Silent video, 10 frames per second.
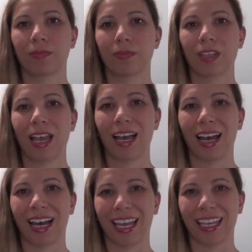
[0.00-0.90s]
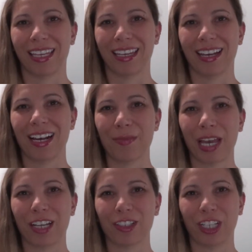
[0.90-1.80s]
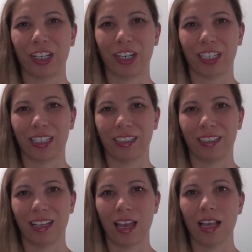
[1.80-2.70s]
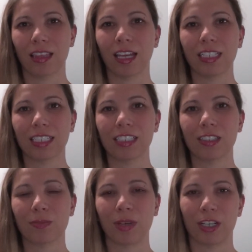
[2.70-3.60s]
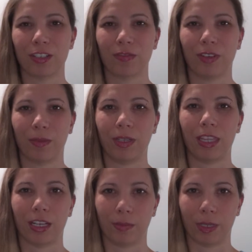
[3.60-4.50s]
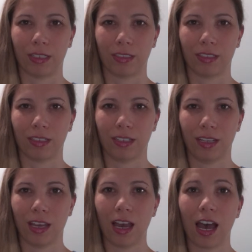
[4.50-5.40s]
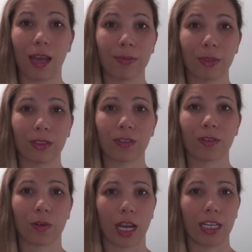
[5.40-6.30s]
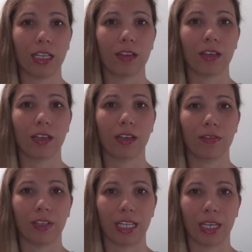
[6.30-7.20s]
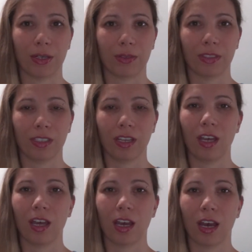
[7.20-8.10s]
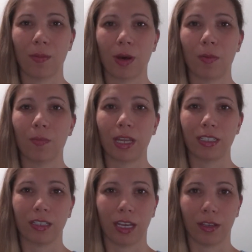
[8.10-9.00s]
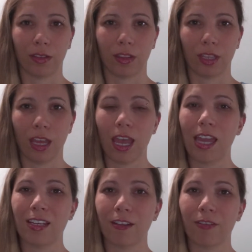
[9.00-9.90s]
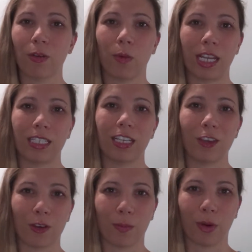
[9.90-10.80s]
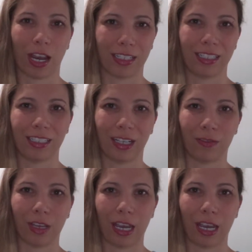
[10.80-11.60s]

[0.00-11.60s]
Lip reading: Hi, I'm Ashley Garden, licensed marriage and family therapist. I post a variety of videos about mental health and different ways that you can practice self-care.